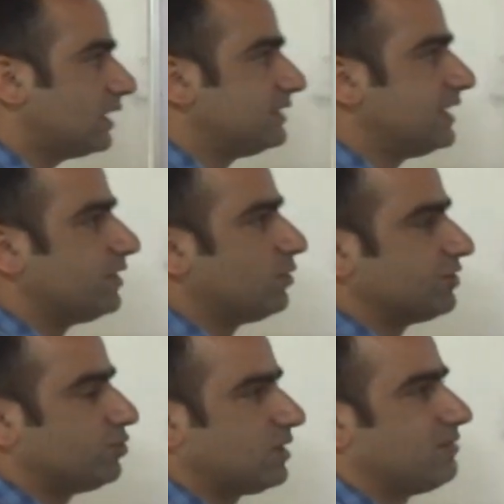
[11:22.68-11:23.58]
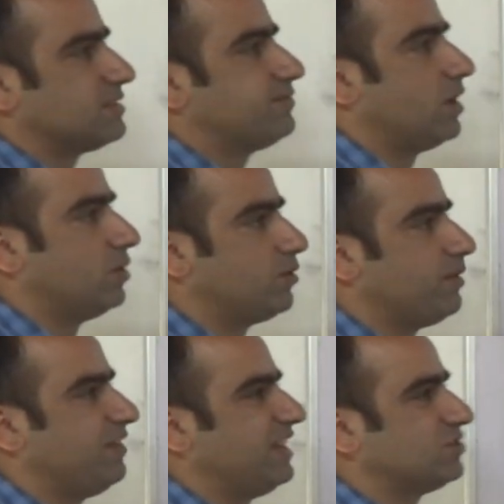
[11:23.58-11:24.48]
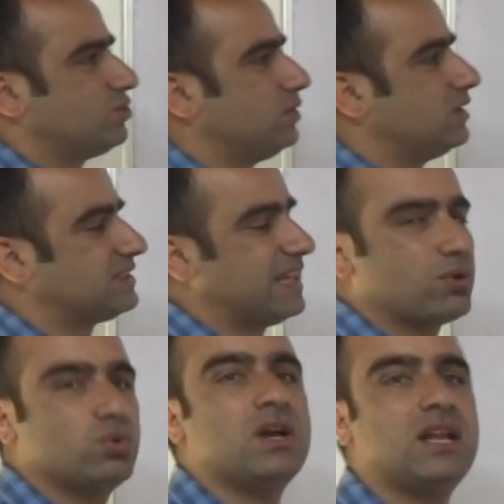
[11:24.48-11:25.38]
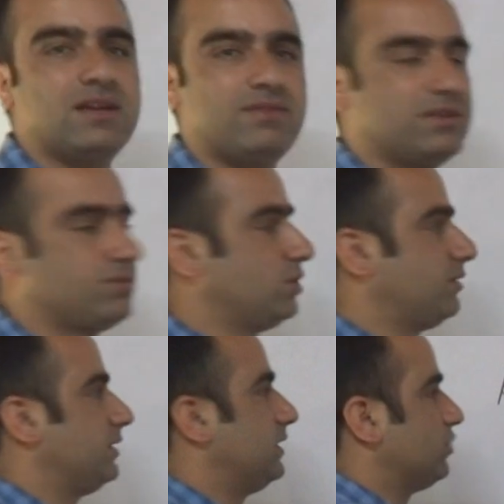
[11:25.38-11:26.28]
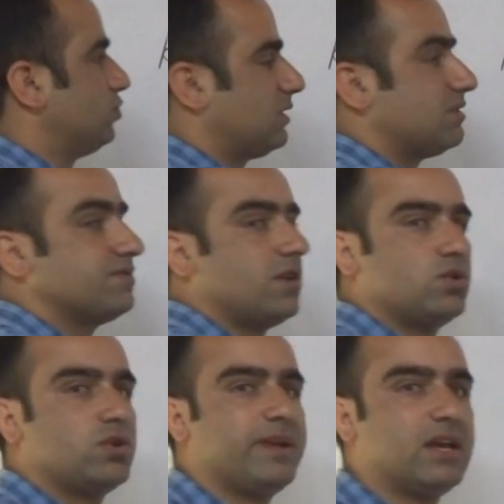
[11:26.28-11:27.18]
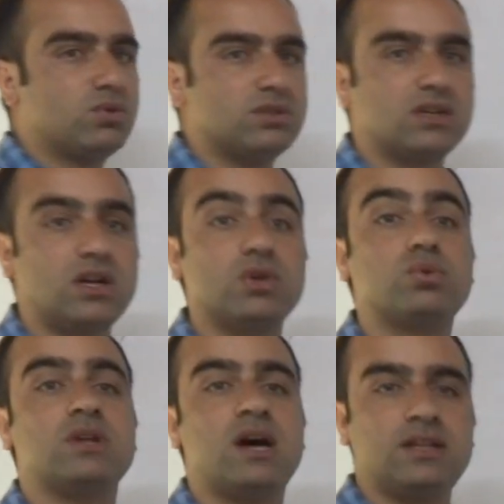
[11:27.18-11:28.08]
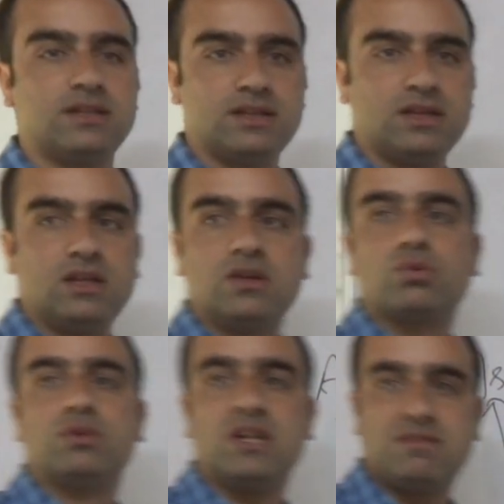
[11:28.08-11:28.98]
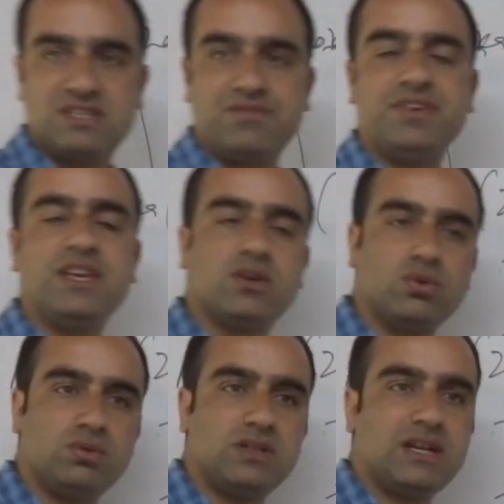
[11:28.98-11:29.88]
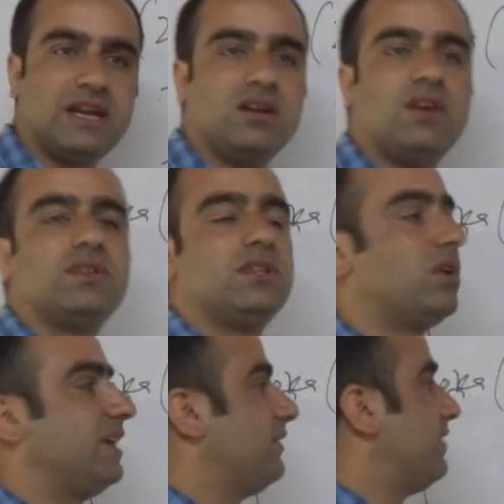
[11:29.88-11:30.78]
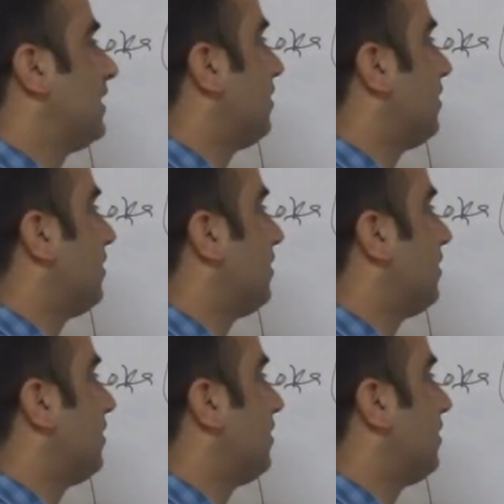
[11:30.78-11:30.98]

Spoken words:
Ashoka was followed by various rulers like Kunala. Ashoka was followed by a ruler called Kunal. Kunala was a weak ruler, and in fact